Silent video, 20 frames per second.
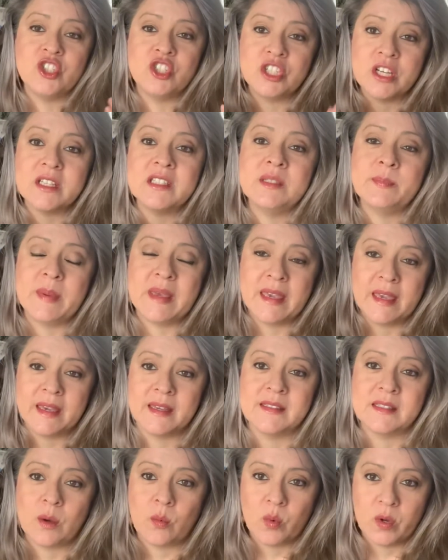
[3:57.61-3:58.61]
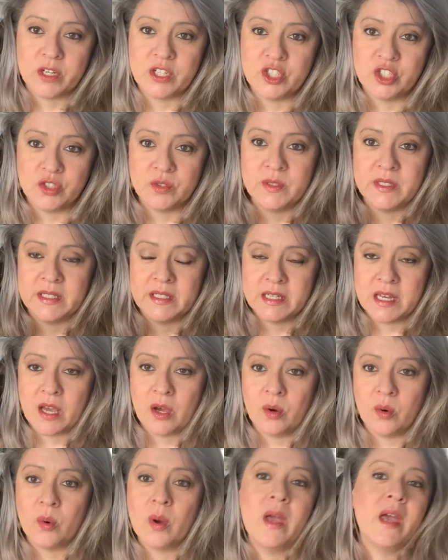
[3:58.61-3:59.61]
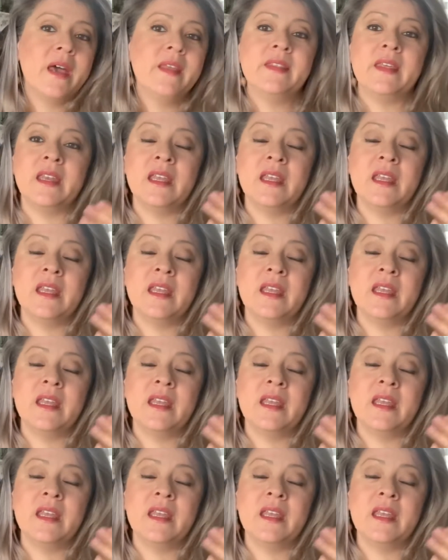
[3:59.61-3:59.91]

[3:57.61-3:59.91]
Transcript: just because I wanted you to know that